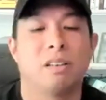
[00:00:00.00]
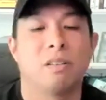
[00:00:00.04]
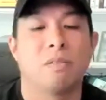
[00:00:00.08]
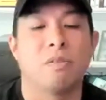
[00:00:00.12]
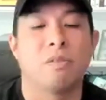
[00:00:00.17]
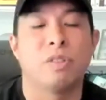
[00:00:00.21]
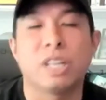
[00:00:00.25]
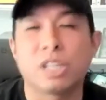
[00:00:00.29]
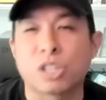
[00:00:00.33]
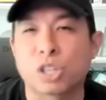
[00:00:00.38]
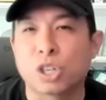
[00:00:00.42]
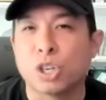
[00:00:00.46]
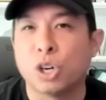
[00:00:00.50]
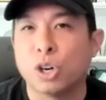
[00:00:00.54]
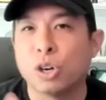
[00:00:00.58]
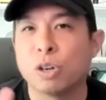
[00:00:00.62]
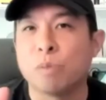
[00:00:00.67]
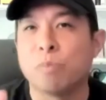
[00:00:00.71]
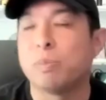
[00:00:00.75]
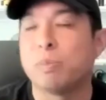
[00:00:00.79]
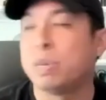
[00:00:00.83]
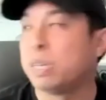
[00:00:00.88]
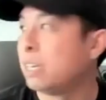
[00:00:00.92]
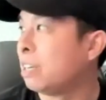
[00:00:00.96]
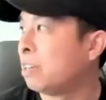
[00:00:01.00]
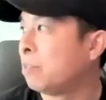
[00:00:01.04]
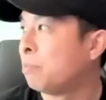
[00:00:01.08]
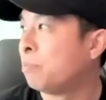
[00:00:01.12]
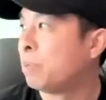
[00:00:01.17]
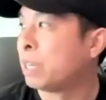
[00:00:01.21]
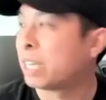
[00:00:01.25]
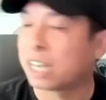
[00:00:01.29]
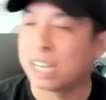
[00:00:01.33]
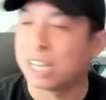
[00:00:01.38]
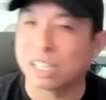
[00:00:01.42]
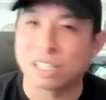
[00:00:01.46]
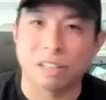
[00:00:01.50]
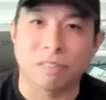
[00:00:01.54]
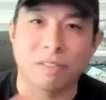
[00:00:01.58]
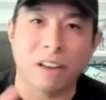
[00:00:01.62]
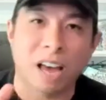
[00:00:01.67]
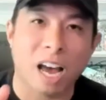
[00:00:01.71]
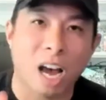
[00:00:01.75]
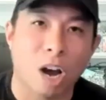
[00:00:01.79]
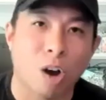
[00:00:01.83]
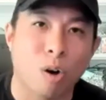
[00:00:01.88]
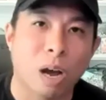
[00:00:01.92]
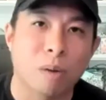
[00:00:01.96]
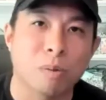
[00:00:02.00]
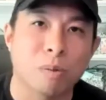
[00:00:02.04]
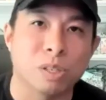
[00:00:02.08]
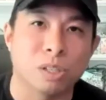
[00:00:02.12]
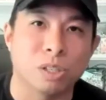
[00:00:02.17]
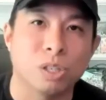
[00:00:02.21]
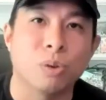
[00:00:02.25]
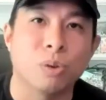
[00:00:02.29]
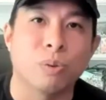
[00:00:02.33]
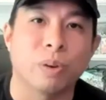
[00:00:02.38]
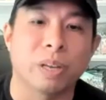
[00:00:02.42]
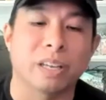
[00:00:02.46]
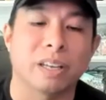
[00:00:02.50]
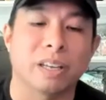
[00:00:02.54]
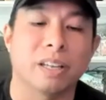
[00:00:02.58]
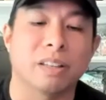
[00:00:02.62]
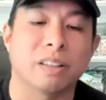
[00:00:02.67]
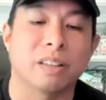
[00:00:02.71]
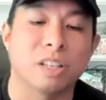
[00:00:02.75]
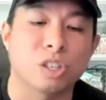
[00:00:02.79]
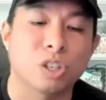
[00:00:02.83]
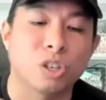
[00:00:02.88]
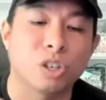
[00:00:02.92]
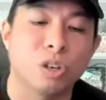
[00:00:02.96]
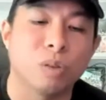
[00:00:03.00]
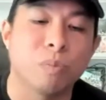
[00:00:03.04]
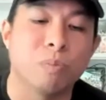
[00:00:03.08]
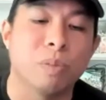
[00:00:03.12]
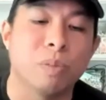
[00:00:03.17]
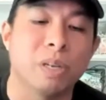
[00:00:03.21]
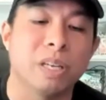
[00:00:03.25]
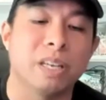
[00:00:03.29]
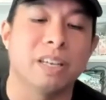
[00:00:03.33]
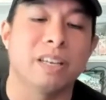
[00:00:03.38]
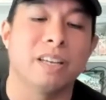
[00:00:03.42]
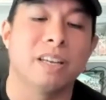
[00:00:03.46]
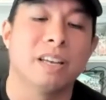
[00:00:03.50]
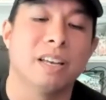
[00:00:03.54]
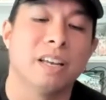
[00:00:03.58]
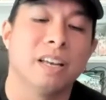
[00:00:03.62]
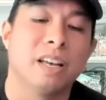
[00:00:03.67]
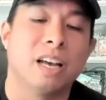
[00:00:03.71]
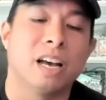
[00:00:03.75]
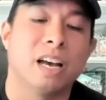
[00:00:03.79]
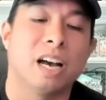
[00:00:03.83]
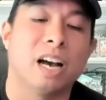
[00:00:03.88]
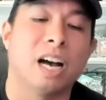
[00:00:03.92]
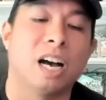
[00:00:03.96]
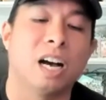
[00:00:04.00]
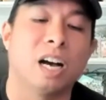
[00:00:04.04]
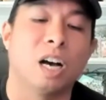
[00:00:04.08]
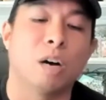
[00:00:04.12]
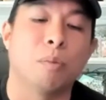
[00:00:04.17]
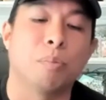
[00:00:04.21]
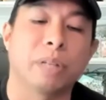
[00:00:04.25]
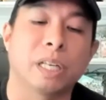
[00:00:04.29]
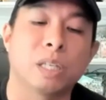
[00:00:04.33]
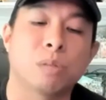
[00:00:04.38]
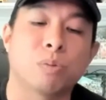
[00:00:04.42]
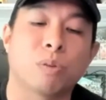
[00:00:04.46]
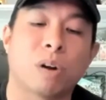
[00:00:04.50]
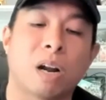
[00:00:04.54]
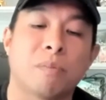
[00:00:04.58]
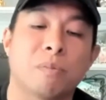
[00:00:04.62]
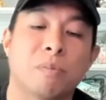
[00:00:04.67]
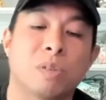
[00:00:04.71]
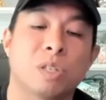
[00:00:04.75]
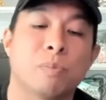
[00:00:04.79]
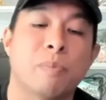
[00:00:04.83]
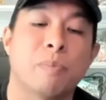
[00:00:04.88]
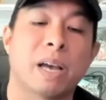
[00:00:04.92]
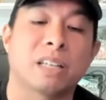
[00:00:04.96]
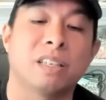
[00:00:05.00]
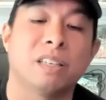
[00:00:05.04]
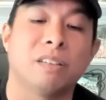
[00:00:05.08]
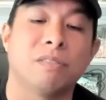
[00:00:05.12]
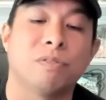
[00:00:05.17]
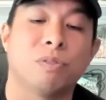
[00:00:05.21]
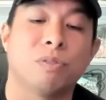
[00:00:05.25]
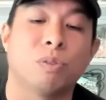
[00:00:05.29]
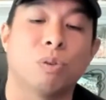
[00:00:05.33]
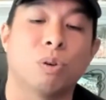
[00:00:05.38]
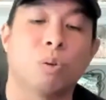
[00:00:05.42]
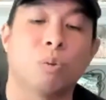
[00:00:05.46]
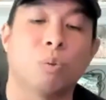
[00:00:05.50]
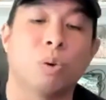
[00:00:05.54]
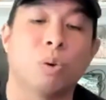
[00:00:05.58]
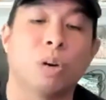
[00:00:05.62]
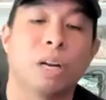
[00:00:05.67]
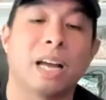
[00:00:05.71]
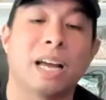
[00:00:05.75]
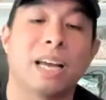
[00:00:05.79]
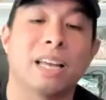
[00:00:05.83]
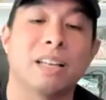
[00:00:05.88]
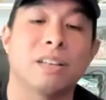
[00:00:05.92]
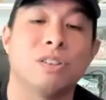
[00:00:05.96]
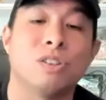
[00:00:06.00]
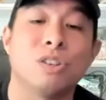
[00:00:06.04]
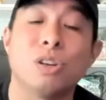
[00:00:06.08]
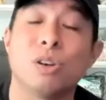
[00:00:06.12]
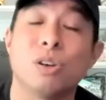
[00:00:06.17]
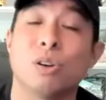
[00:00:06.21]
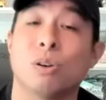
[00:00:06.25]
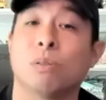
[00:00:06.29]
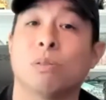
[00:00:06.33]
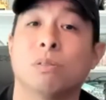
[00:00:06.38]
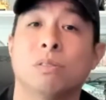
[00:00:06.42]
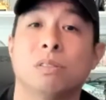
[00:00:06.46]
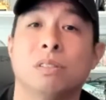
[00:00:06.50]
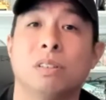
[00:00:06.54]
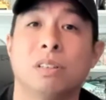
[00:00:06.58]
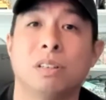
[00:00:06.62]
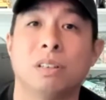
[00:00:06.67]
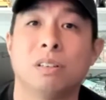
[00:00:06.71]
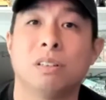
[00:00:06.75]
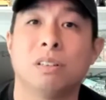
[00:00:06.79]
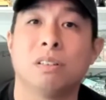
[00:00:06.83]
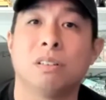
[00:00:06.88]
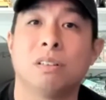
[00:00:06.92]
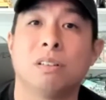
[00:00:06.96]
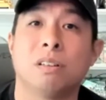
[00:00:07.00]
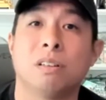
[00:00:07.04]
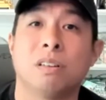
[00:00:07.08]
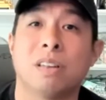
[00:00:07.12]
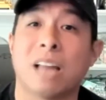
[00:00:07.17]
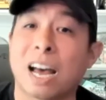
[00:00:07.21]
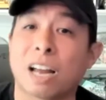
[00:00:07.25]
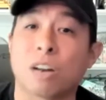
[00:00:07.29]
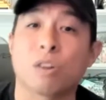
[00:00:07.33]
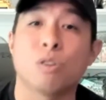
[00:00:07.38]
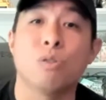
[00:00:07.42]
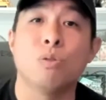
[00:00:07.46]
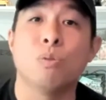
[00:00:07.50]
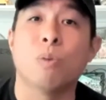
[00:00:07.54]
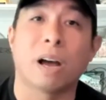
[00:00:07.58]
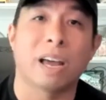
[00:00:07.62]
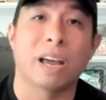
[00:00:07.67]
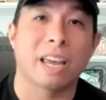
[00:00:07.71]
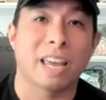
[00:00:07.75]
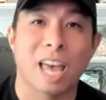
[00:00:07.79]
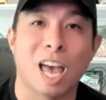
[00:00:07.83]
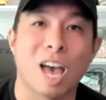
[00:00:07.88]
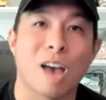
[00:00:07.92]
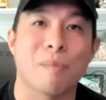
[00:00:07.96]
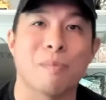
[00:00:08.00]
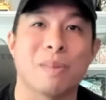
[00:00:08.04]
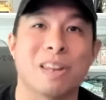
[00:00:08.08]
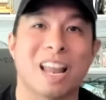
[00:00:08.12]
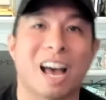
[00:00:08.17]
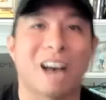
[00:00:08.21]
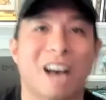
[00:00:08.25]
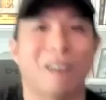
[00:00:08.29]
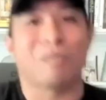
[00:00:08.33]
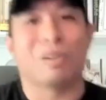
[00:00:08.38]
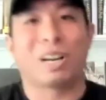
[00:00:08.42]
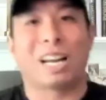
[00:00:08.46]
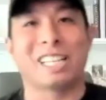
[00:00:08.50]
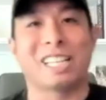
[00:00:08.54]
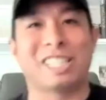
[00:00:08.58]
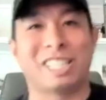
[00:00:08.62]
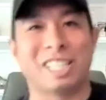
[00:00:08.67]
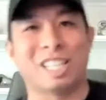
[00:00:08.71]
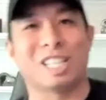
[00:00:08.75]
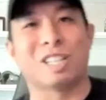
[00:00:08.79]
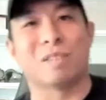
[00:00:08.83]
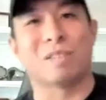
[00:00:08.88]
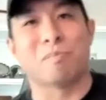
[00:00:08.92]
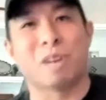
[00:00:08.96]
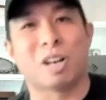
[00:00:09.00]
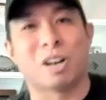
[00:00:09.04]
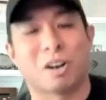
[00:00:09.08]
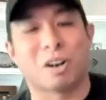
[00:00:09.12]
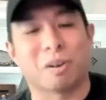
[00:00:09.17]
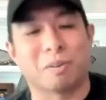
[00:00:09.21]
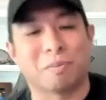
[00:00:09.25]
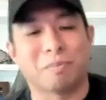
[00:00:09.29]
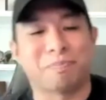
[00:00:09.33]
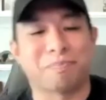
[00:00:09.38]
this could be, because of how I was doing it, this could be a place where I'm respected for what I do, not who I am and not what I see in the mirror.